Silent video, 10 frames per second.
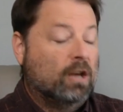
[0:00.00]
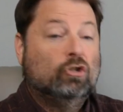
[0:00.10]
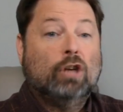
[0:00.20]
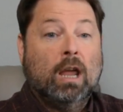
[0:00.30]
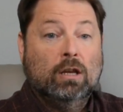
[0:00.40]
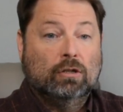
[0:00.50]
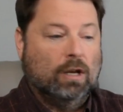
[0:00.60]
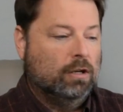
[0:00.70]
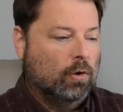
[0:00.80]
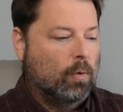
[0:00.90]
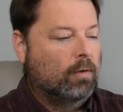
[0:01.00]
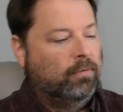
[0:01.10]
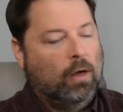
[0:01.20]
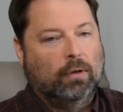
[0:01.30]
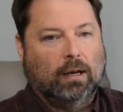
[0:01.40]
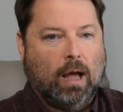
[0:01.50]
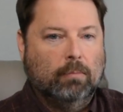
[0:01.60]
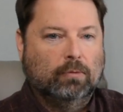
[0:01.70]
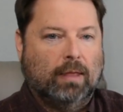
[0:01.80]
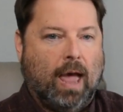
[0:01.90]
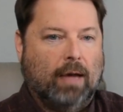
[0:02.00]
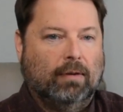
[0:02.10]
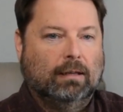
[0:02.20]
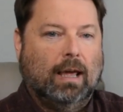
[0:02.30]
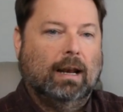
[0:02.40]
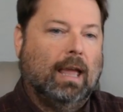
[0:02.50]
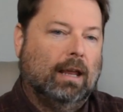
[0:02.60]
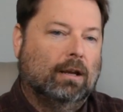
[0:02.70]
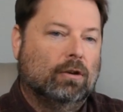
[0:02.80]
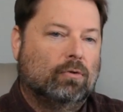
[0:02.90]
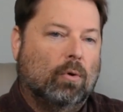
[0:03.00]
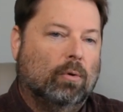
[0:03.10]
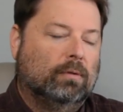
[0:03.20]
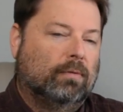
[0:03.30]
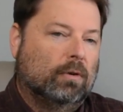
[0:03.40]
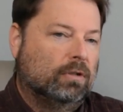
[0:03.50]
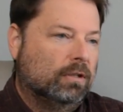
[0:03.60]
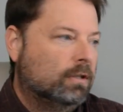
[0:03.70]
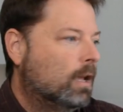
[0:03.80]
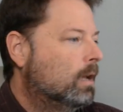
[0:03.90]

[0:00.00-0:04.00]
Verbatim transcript: change in your workflow that comes with having dedicated controls versus